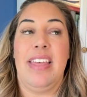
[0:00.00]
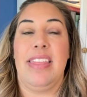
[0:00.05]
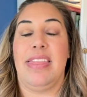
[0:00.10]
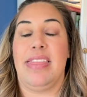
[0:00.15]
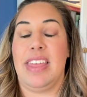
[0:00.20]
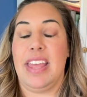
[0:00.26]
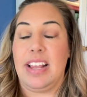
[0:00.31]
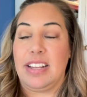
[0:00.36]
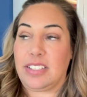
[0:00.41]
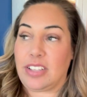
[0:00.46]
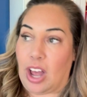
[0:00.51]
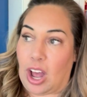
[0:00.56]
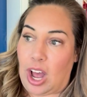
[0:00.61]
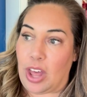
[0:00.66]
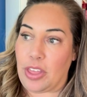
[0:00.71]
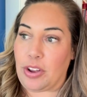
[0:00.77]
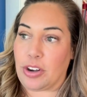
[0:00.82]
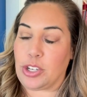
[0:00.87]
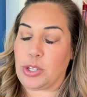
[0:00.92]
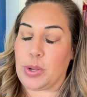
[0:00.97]
this
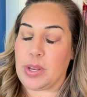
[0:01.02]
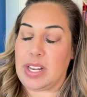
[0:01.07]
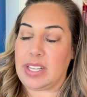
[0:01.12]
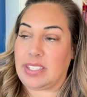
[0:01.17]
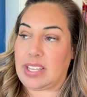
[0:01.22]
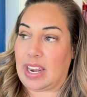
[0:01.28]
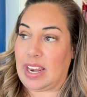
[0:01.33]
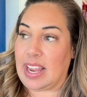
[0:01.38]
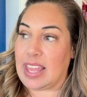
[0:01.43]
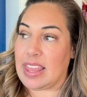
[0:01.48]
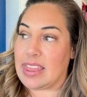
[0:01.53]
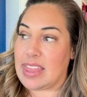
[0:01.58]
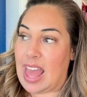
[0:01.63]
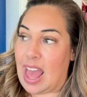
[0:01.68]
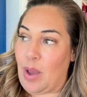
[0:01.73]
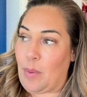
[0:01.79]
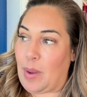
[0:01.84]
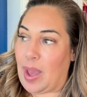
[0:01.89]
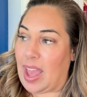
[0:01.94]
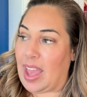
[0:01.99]
author treated setting in
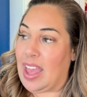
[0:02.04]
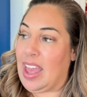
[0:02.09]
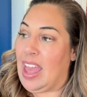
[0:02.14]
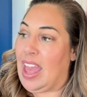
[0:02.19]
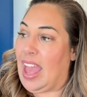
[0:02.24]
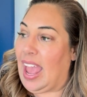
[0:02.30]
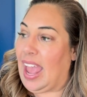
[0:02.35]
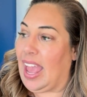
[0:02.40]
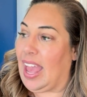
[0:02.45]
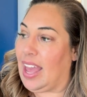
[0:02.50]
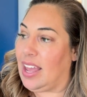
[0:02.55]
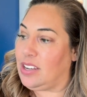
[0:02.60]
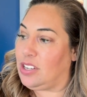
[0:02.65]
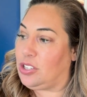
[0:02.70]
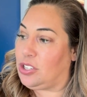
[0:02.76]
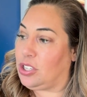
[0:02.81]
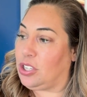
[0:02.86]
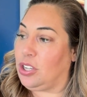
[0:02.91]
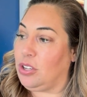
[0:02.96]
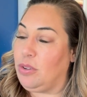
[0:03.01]
that way,
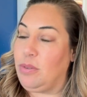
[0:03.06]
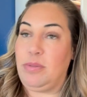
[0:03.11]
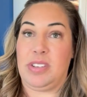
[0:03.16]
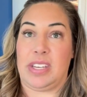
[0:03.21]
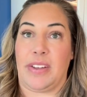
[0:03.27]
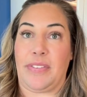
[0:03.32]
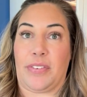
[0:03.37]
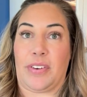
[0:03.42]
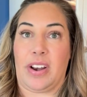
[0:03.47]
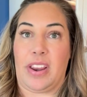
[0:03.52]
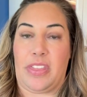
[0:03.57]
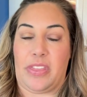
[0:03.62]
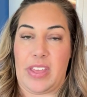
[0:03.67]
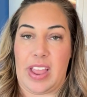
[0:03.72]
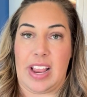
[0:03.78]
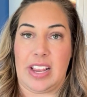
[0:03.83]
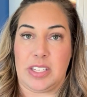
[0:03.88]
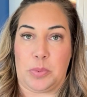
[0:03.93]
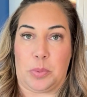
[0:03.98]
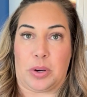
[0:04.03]
and two different
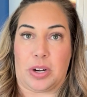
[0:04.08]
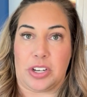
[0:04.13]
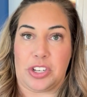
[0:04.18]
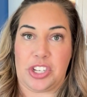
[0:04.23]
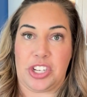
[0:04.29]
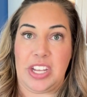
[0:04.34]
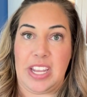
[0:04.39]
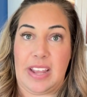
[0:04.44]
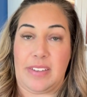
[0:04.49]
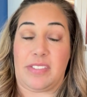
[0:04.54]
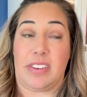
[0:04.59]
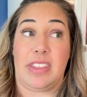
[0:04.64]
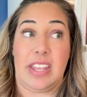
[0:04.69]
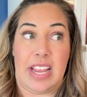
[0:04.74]
things were achieved.